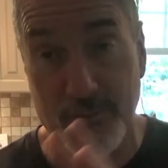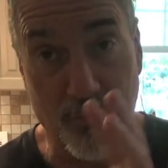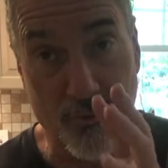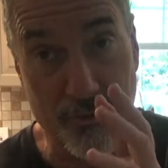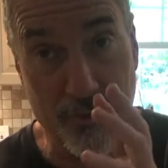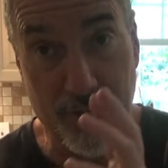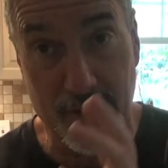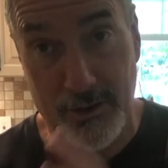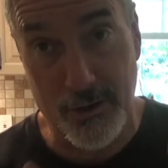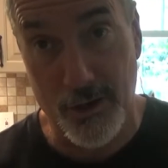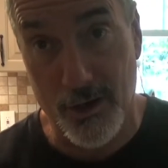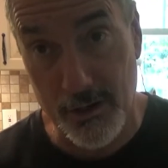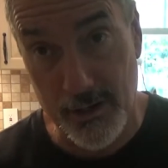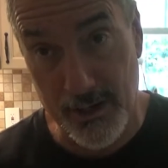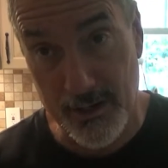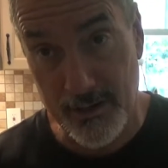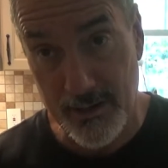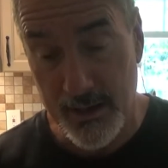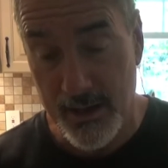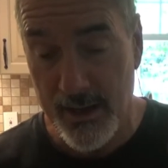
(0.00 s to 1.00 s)
where you cook
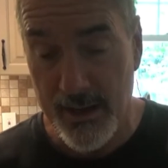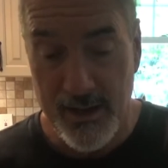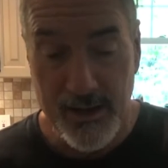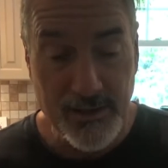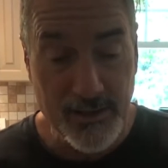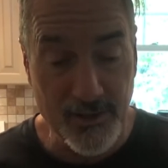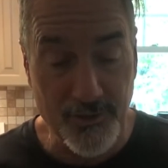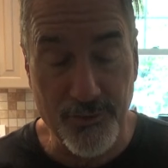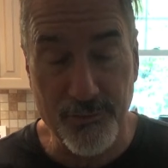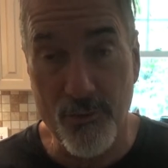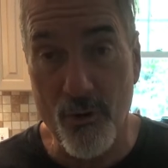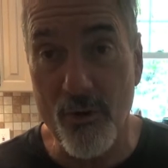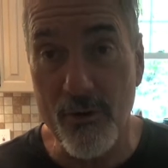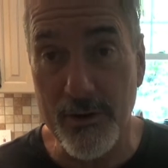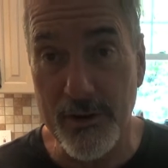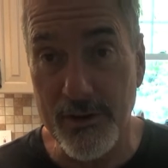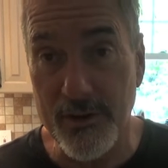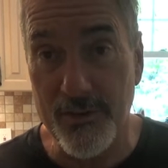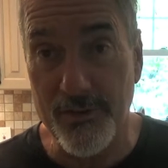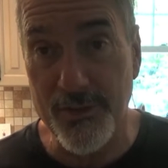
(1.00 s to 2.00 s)
it, you throw
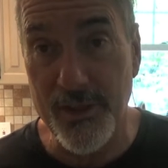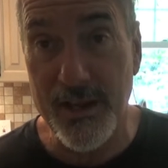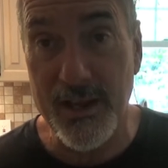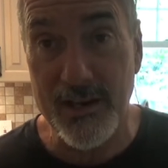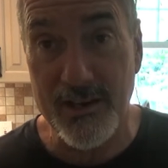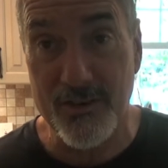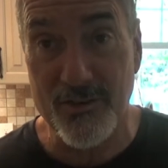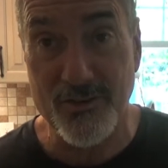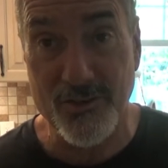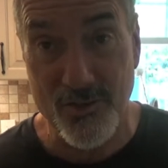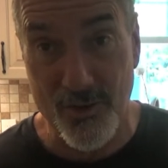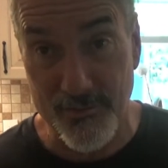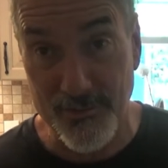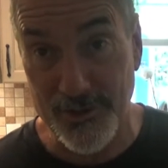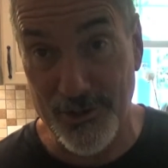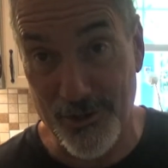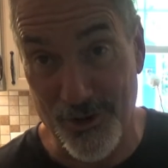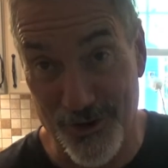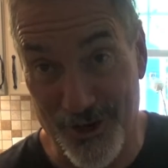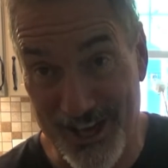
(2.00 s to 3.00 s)
it in the thing and you serve
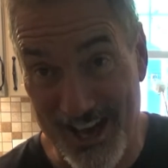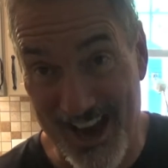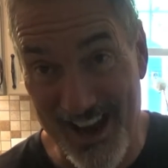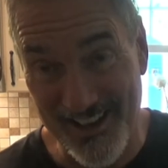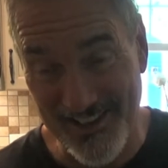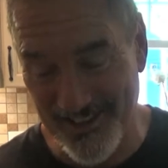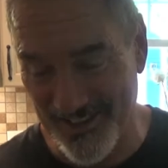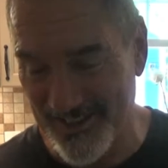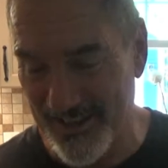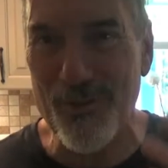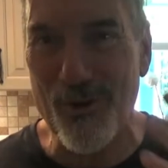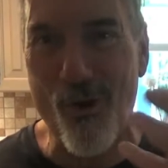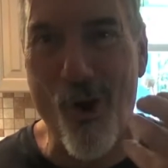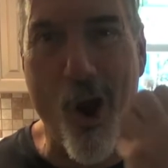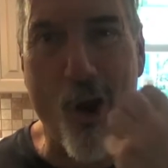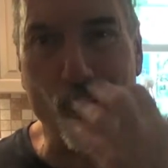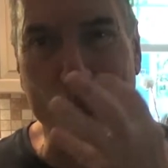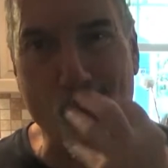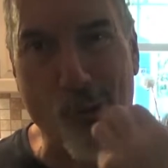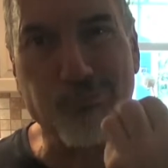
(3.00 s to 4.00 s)
it to your guests. They're
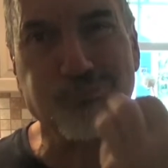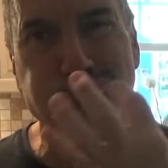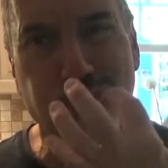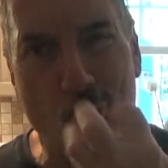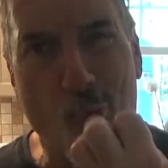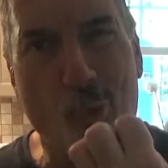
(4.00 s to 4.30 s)
all...